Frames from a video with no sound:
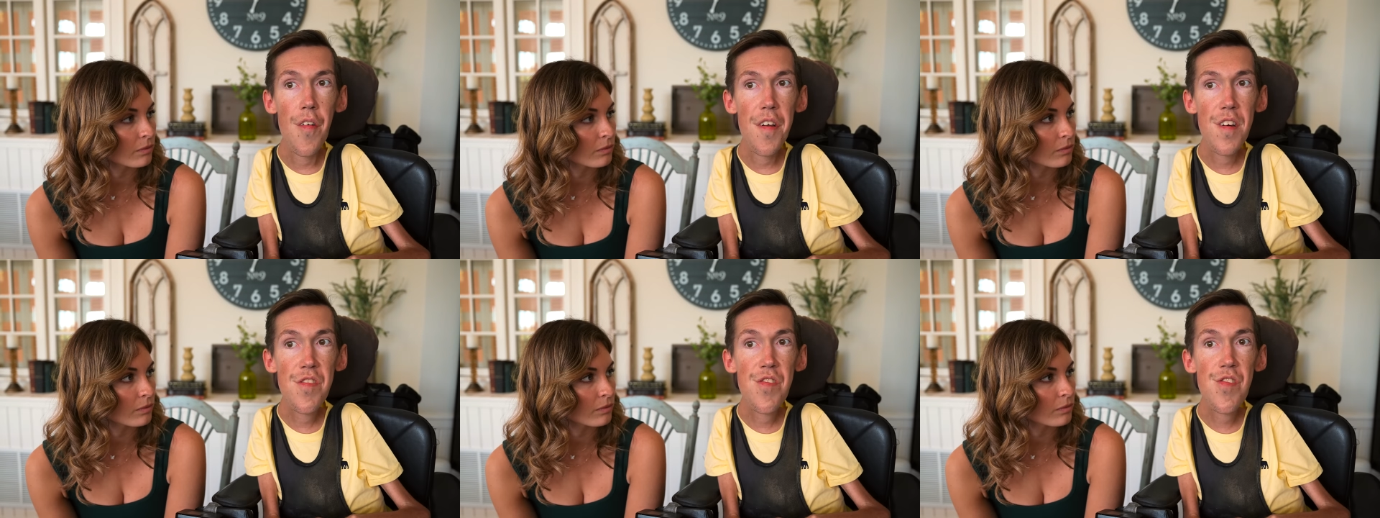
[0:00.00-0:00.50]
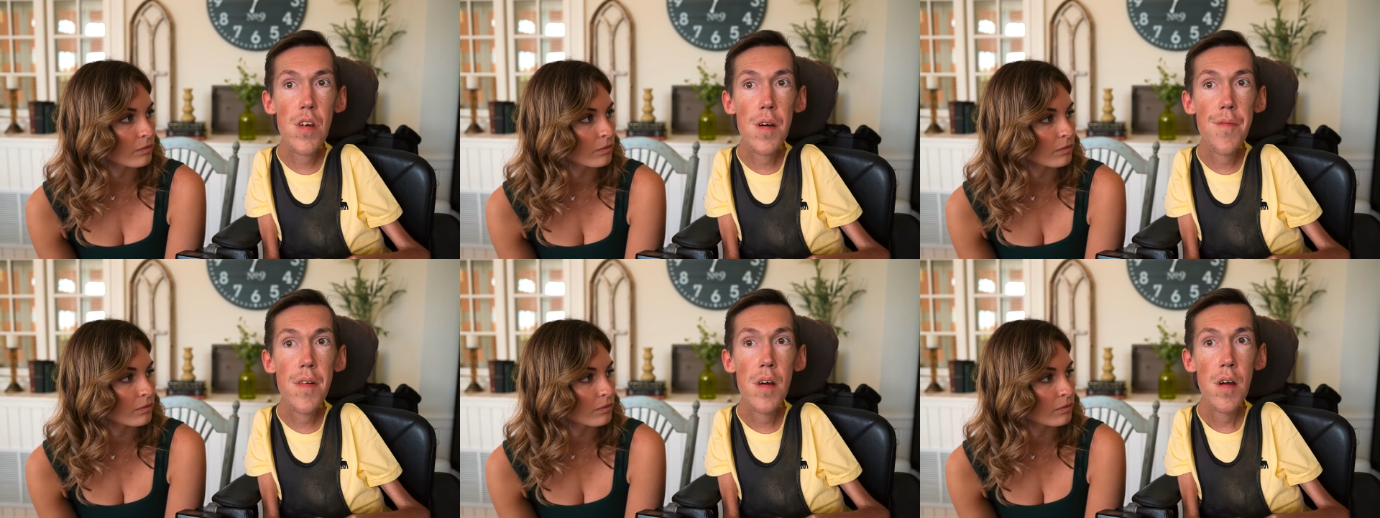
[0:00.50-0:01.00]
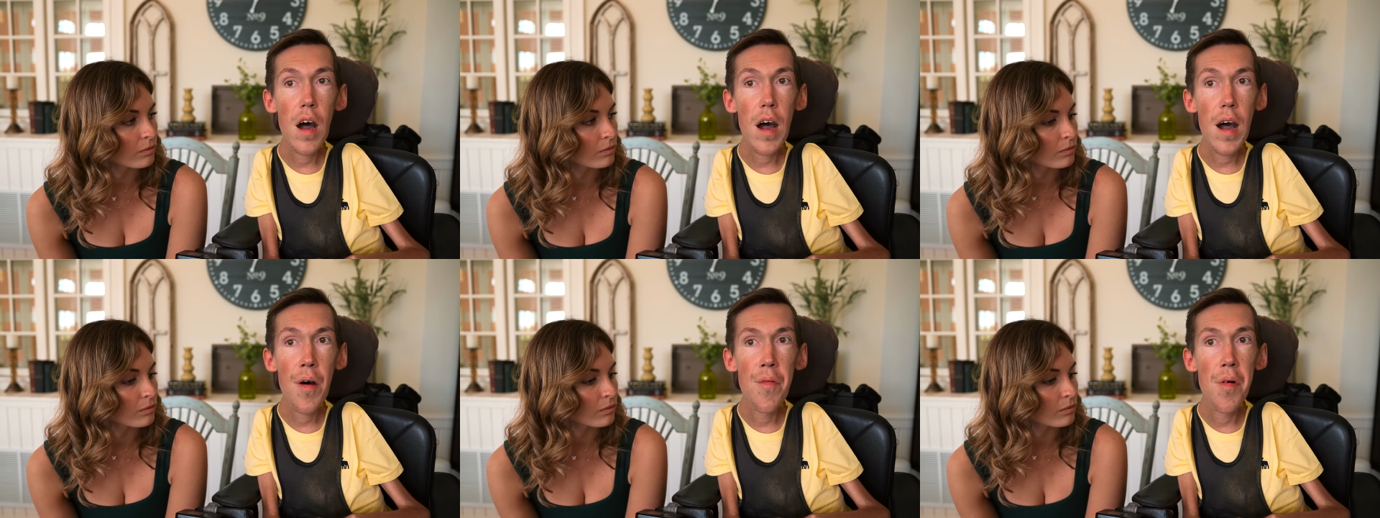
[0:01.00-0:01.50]
Speaker 1: relationship,
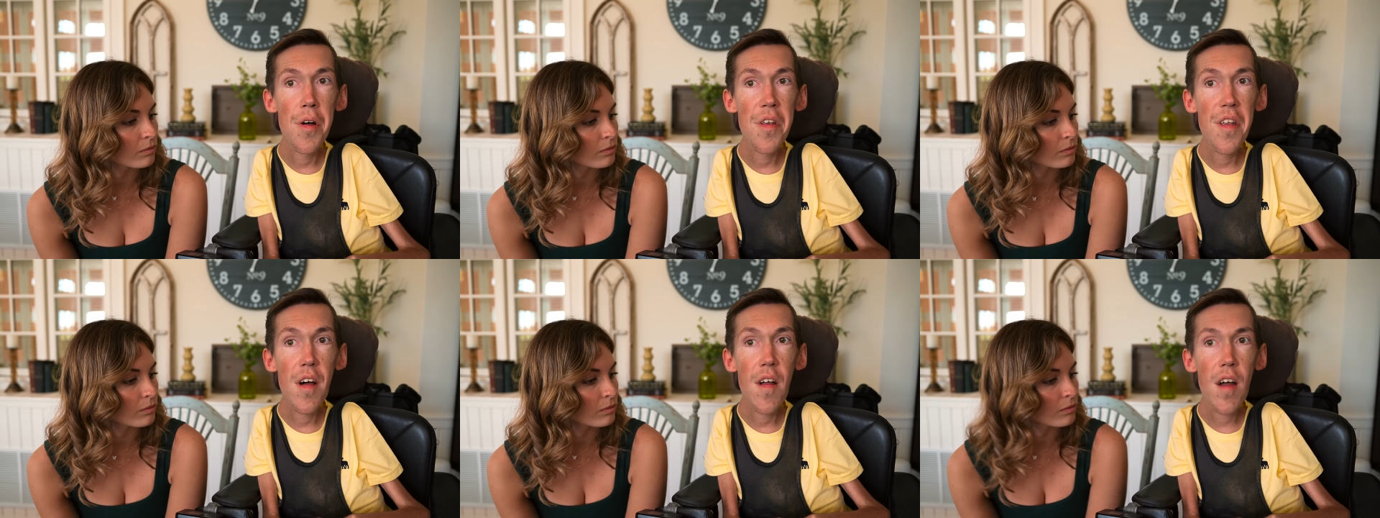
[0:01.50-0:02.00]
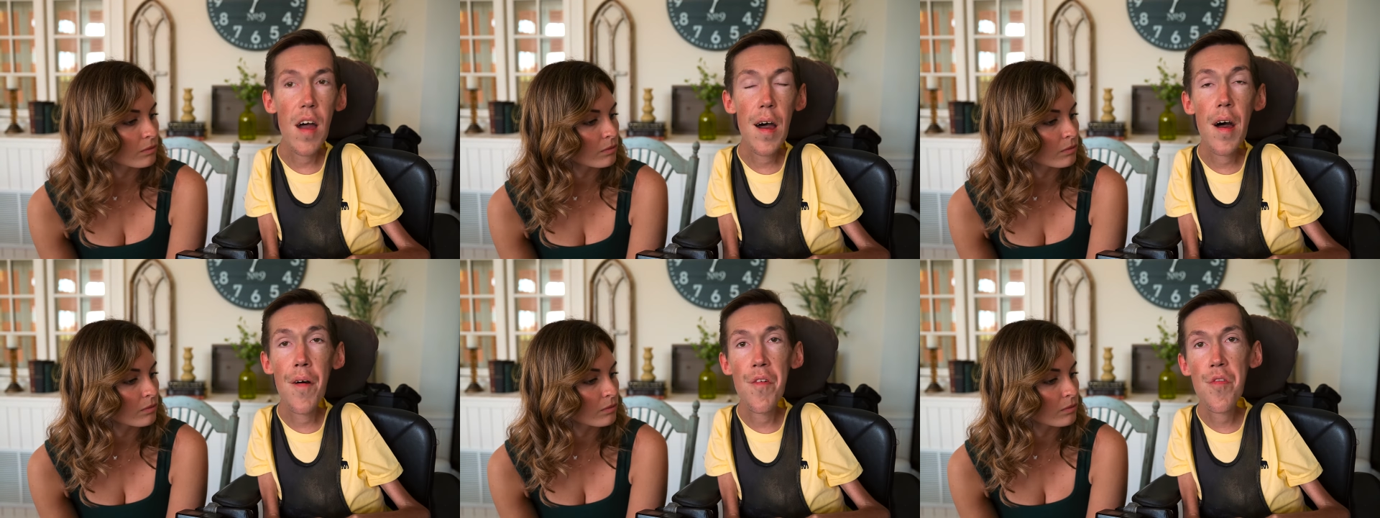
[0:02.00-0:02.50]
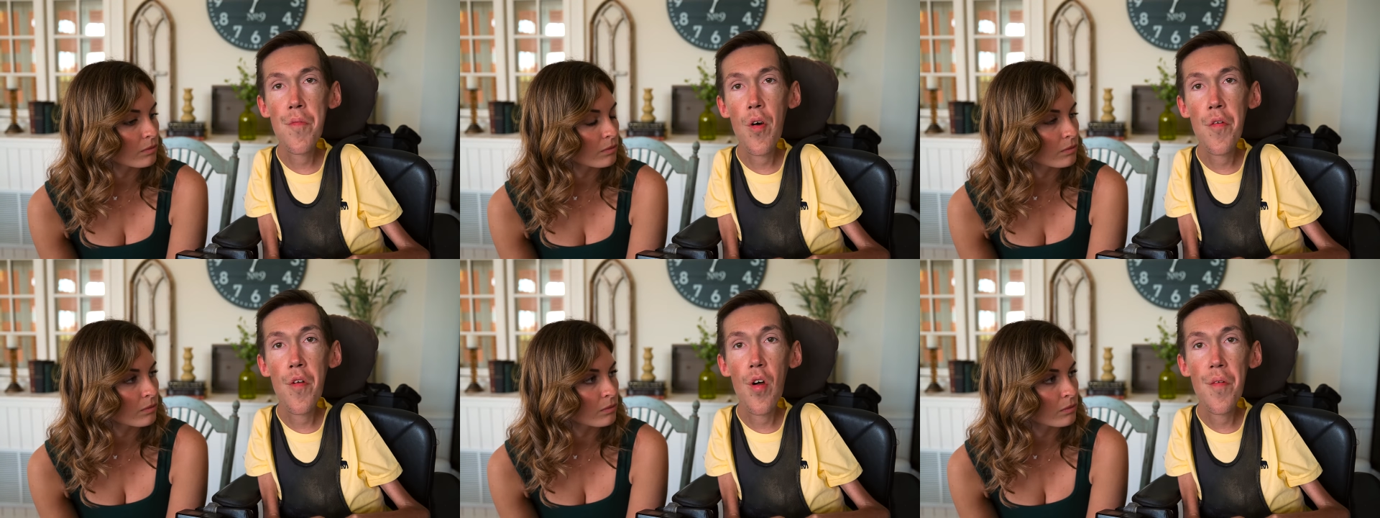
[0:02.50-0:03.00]
I would I, I was
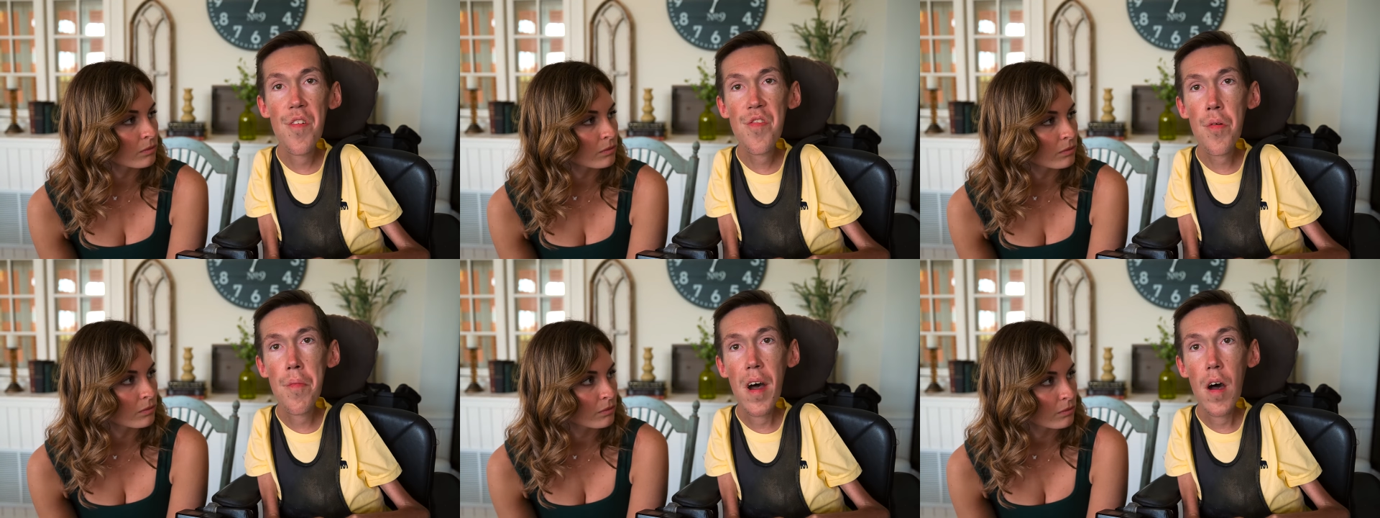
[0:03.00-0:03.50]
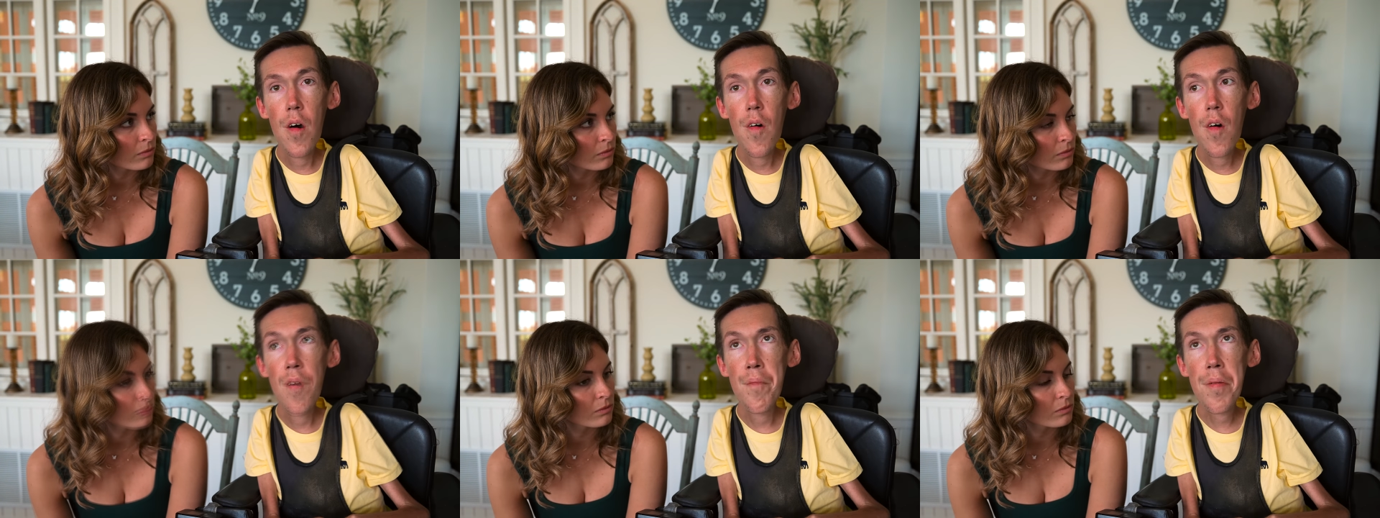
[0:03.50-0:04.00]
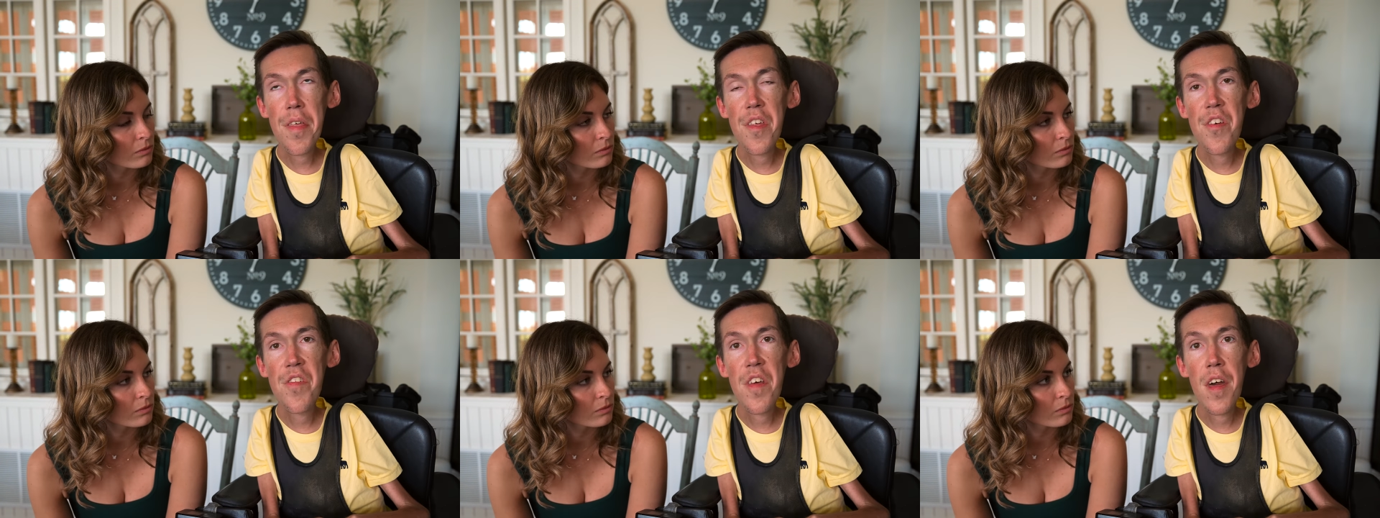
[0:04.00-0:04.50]
more nervous about
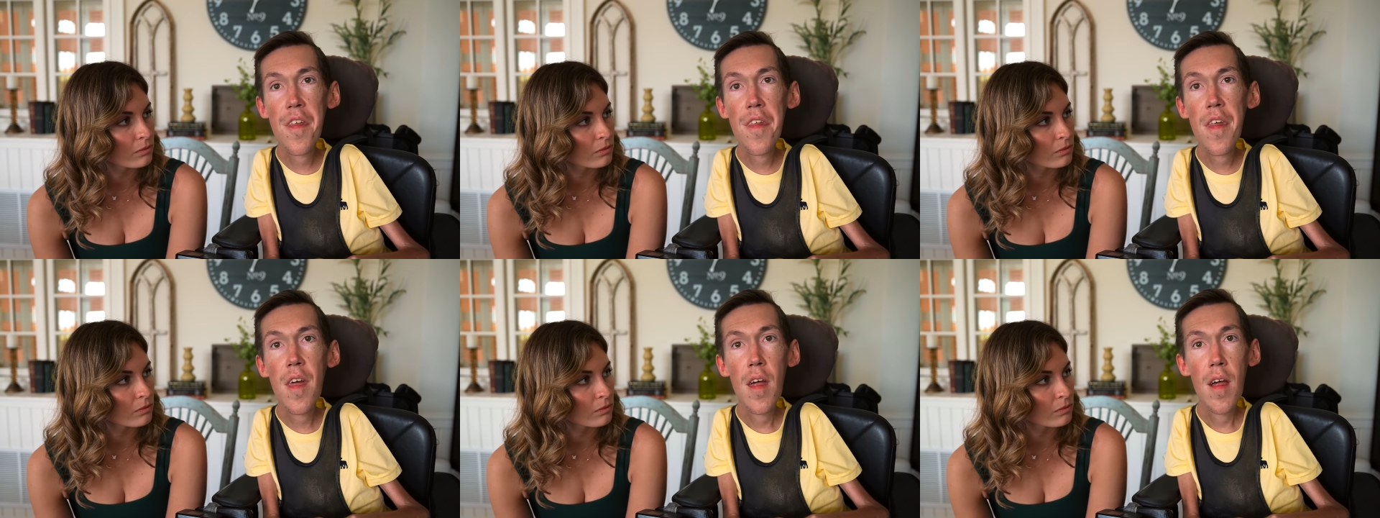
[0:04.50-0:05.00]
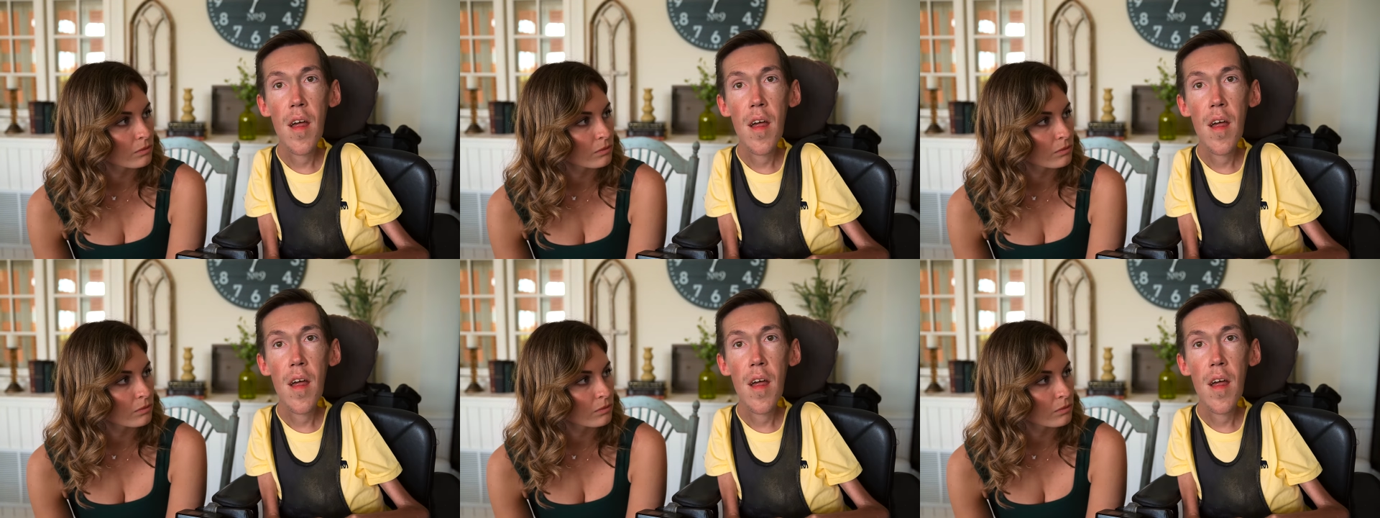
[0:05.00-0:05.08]
pleasing